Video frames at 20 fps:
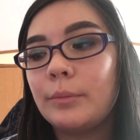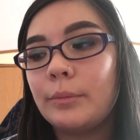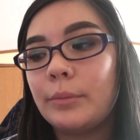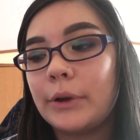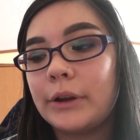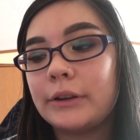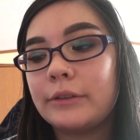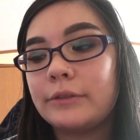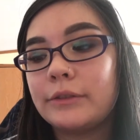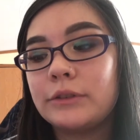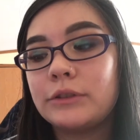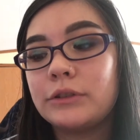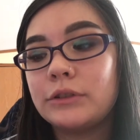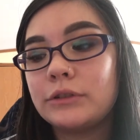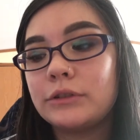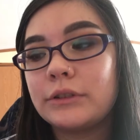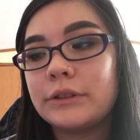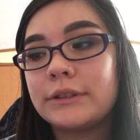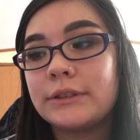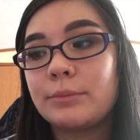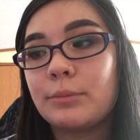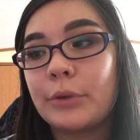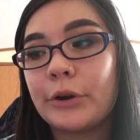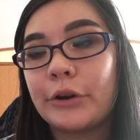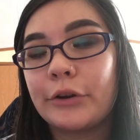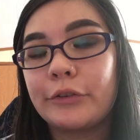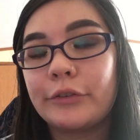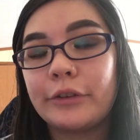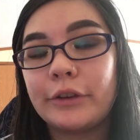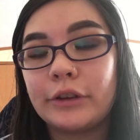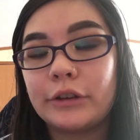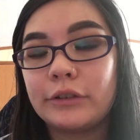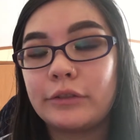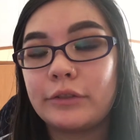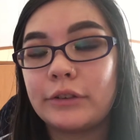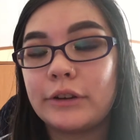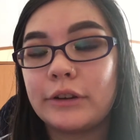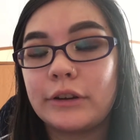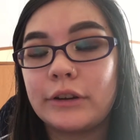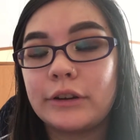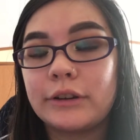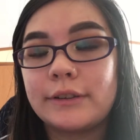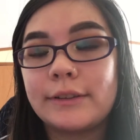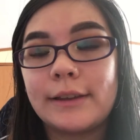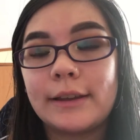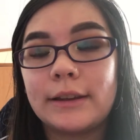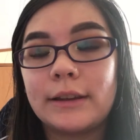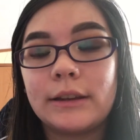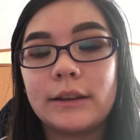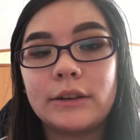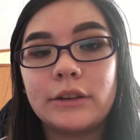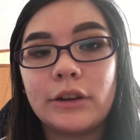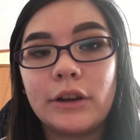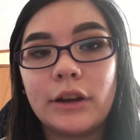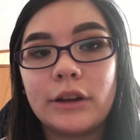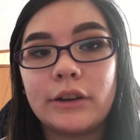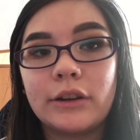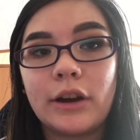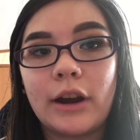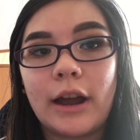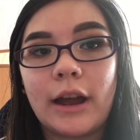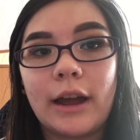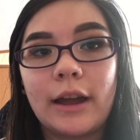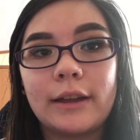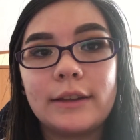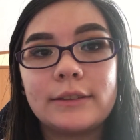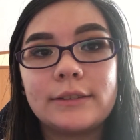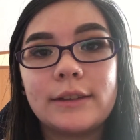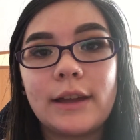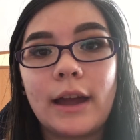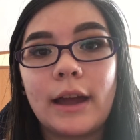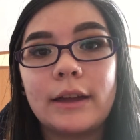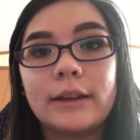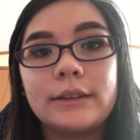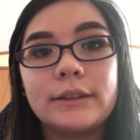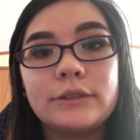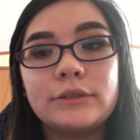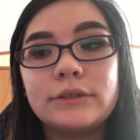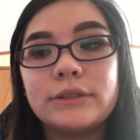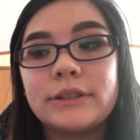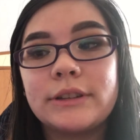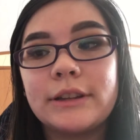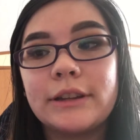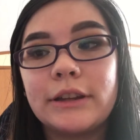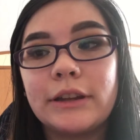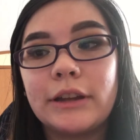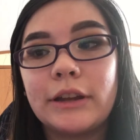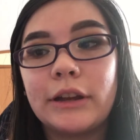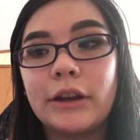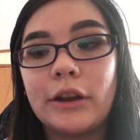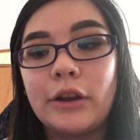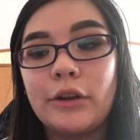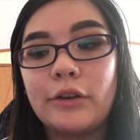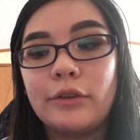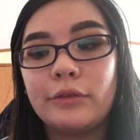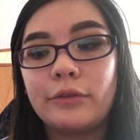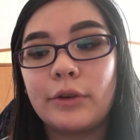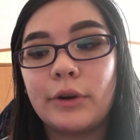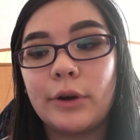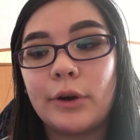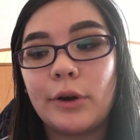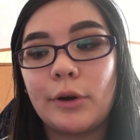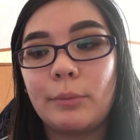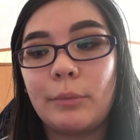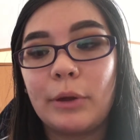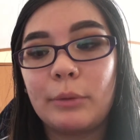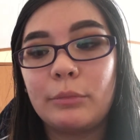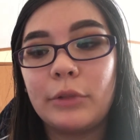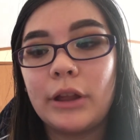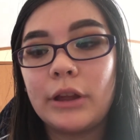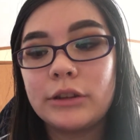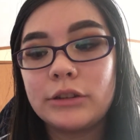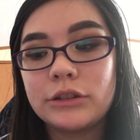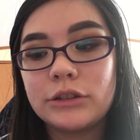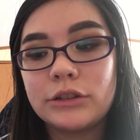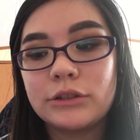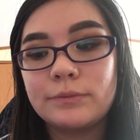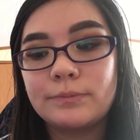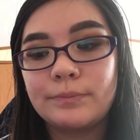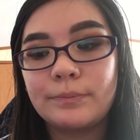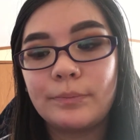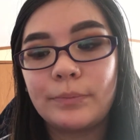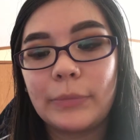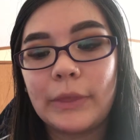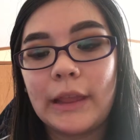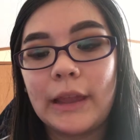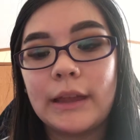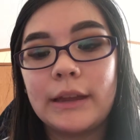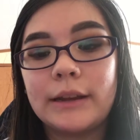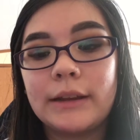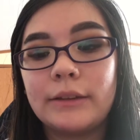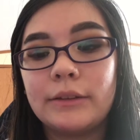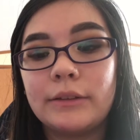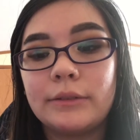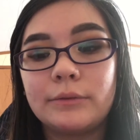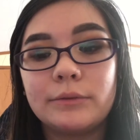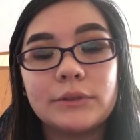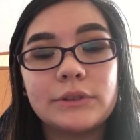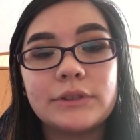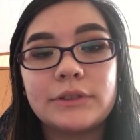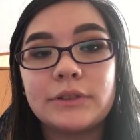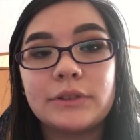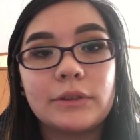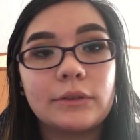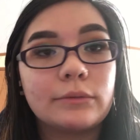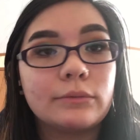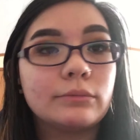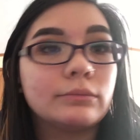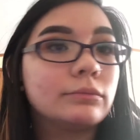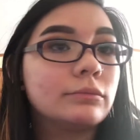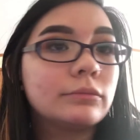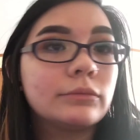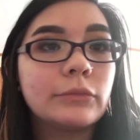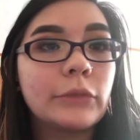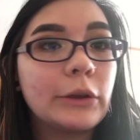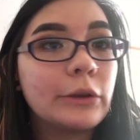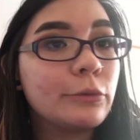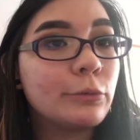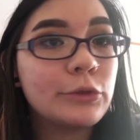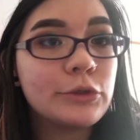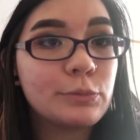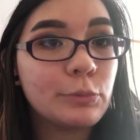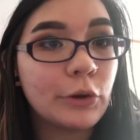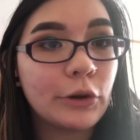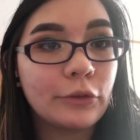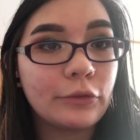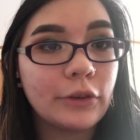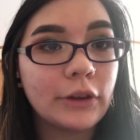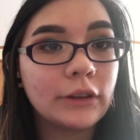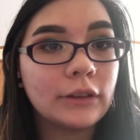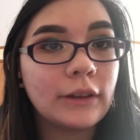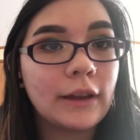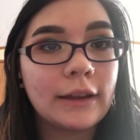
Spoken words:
But if you do, it's perfect for setting your under eyes. I used it for my blush, and it was perfect.